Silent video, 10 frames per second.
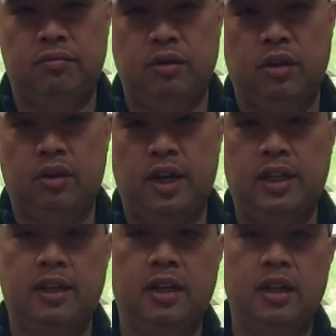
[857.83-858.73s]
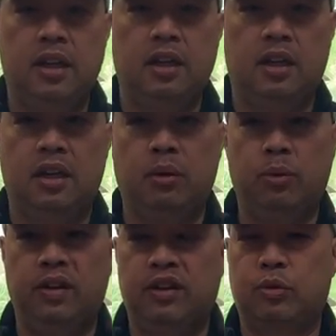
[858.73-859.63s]
All right,
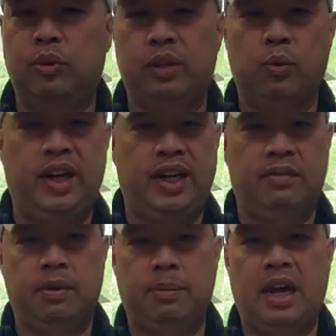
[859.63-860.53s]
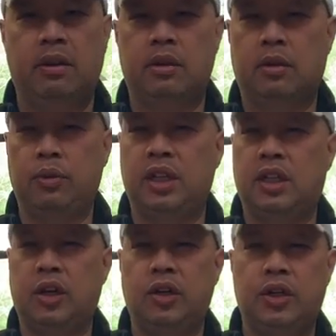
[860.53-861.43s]
with a swing weight of about
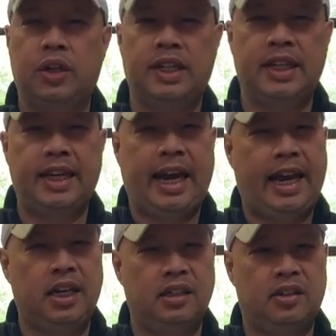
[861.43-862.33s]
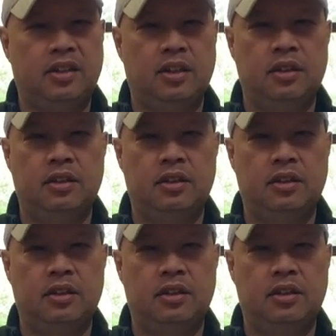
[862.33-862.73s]
338.